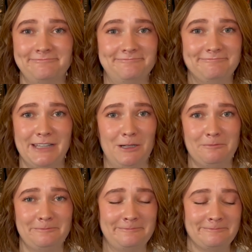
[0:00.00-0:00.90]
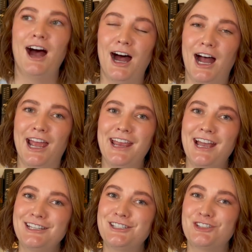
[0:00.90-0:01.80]
No. I
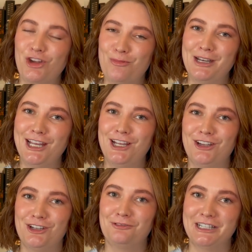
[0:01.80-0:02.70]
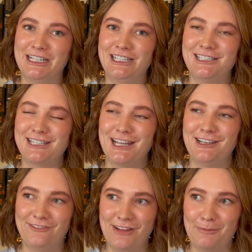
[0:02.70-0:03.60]
had so many good reads
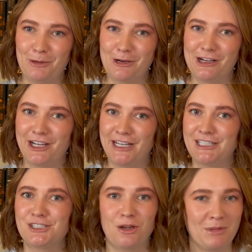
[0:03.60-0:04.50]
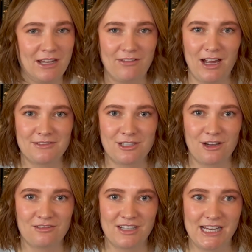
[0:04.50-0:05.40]
in February, so many
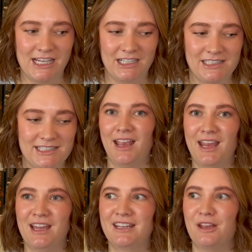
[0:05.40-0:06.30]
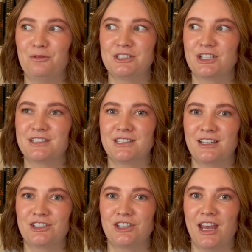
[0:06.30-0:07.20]
5-star reads, and it was just
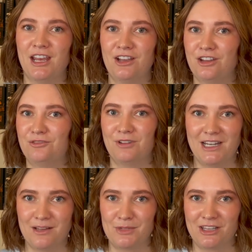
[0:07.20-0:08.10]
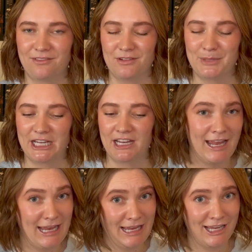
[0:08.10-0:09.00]
such a good reading month for me.
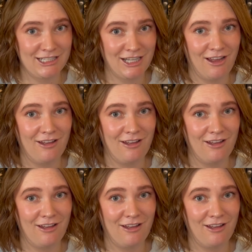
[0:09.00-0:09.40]
And